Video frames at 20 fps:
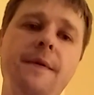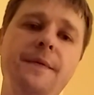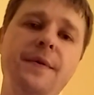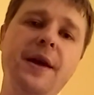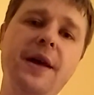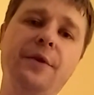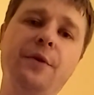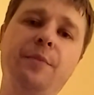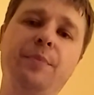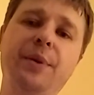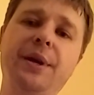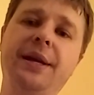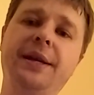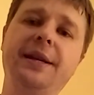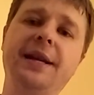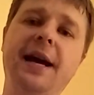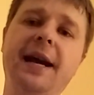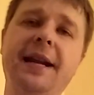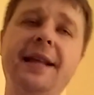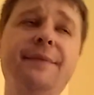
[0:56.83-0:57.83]
Another
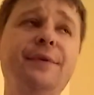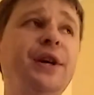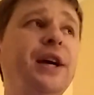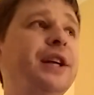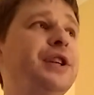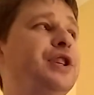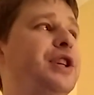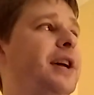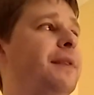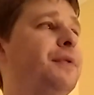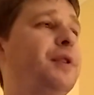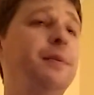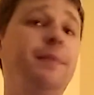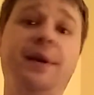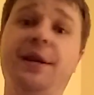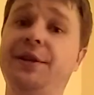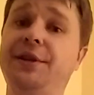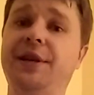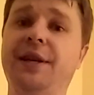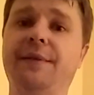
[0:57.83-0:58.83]
big night. Even got Jeff
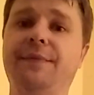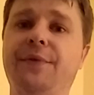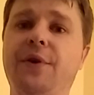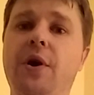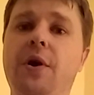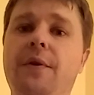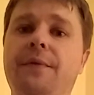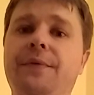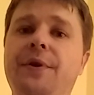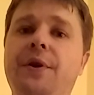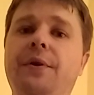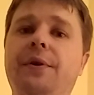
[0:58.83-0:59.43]
Comenti involved